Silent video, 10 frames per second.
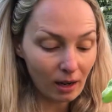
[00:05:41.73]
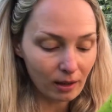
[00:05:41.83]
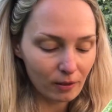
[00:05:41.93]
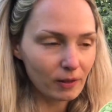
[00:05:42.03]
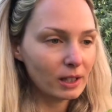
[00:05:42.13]

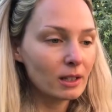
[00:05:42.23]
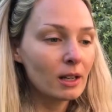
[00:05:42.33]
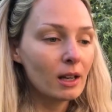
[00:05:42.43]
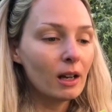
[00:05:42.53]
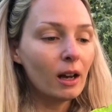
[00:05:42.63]
I love it.
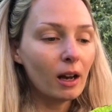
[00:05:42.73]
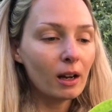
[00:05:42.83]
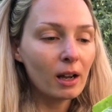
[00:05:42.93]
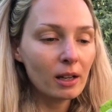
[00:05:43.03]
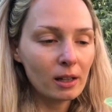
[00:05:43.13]

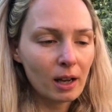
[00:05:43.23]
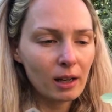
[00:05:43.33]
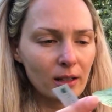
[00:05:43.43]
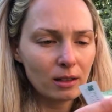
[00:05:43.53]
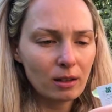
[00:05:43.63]
And it
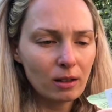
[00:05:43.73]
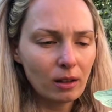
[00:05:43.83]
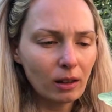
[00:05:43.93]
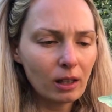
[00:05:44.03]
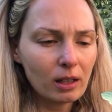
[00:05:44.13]
has
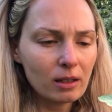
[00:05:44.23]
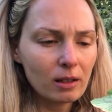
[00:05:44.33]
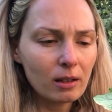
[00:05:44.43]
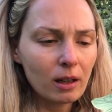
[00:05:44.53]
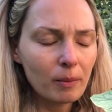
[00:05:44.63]

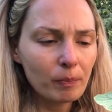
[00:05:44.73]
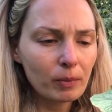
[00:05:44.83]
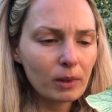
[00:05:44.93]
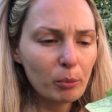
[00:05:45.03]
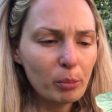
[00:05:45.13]
these
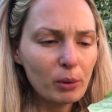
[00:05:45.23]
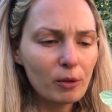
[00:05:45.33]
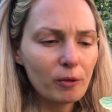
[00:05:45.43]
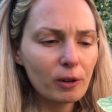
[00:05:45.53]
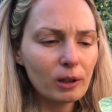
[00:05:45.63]

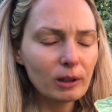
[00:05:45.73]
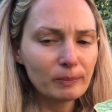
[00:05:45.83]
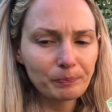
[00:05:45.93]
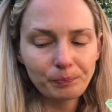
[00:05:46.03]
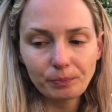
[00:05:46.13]
beautiful